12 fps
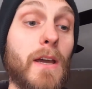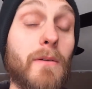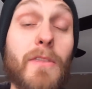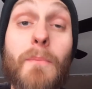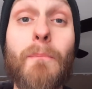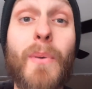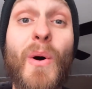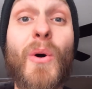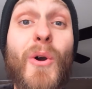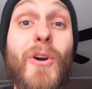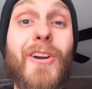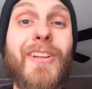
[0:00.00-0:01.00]
And the
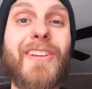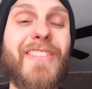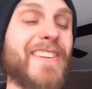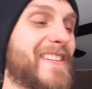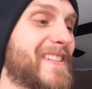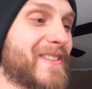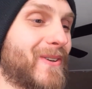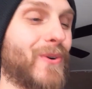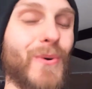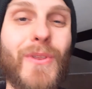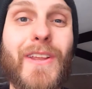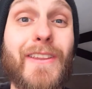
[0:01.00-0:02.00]
barn, this is the
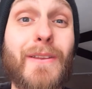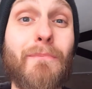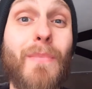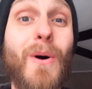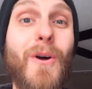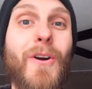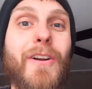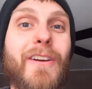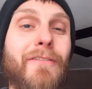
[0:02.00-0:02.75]
cool thing the barn,